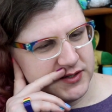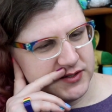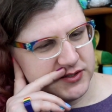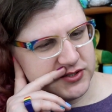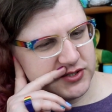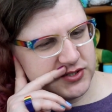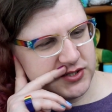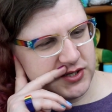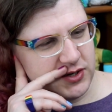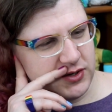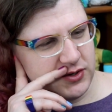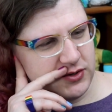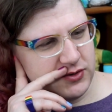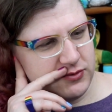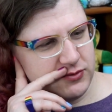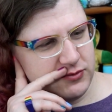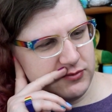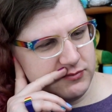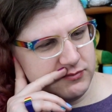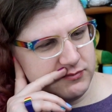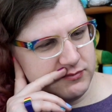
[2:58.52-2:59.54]

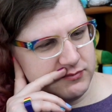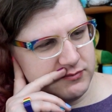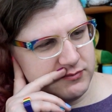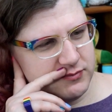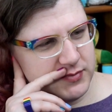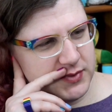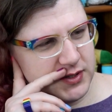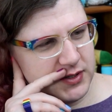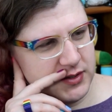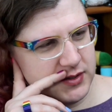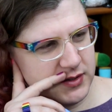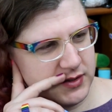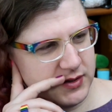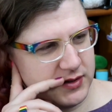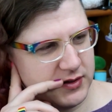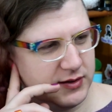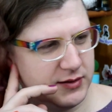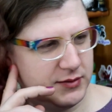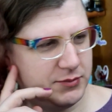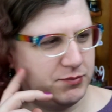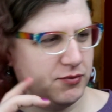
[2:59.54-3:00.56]
So,
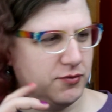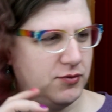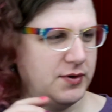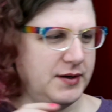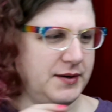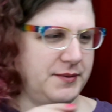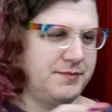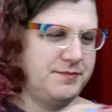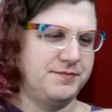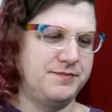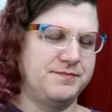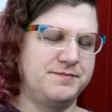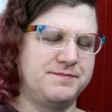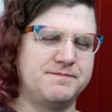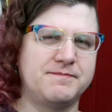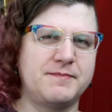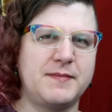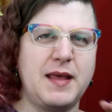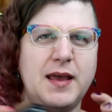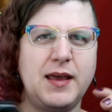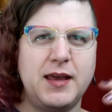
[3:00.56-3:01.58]
oh boy.
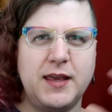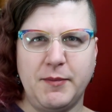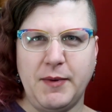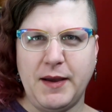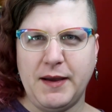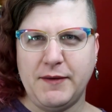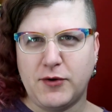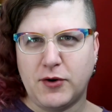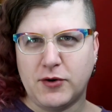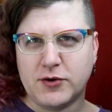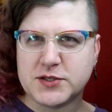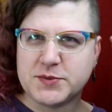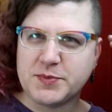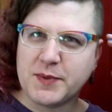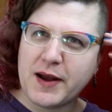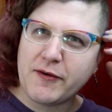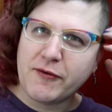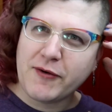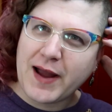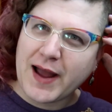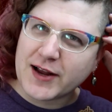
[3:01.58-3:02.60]
You may have noticed
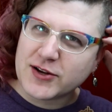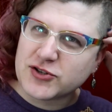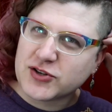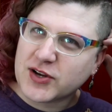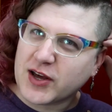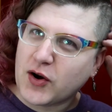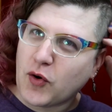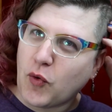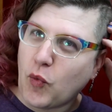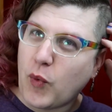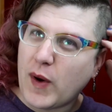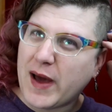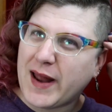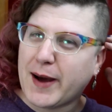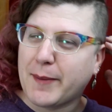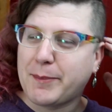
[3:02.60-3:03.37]
my reaction kind of went